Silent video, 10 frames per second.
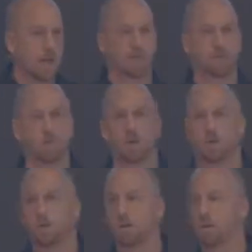And
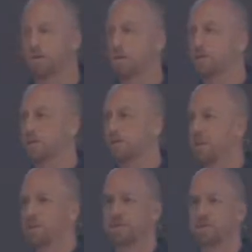so the
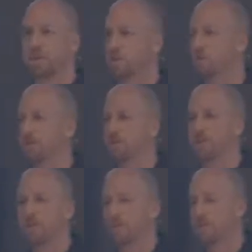psalmist there in
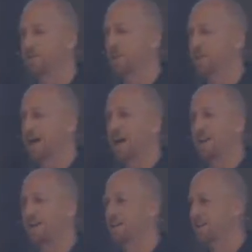137 is saying,
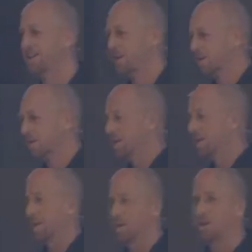God,
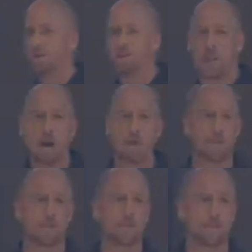you saw
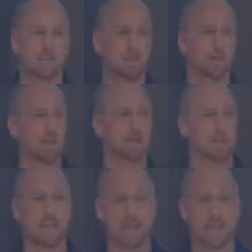what they did to us when